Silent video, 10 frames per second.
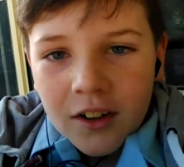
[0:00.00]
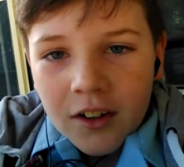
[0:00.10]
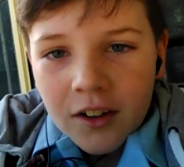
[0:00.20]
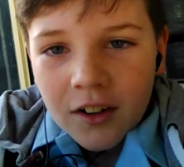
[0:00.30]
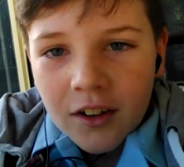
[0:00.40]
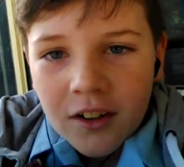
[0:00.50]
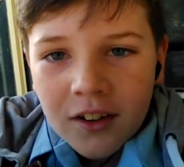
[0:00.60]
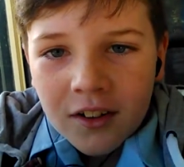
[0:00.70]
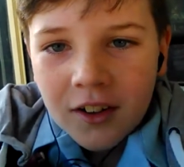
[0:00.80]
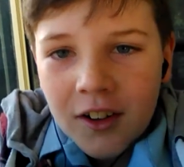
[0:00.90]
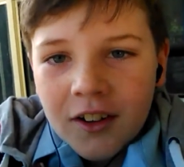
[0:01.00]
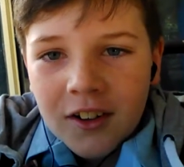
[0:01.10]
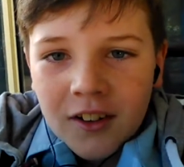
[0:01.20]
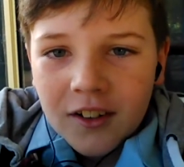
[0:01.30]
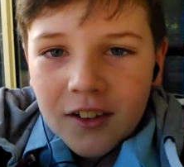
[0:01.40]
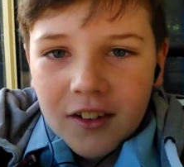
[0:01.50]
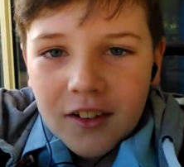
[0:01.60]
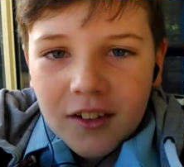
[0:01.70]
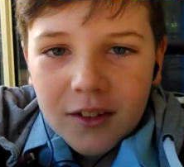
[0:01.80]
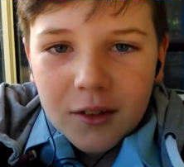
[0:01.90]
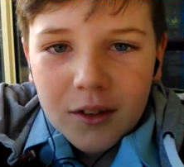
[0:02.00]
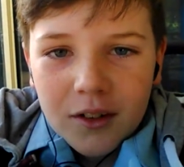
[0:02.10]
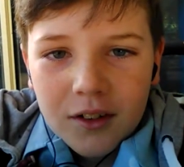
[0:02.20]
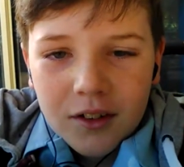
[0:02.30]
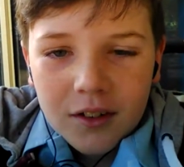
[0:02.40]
Nobody speaks.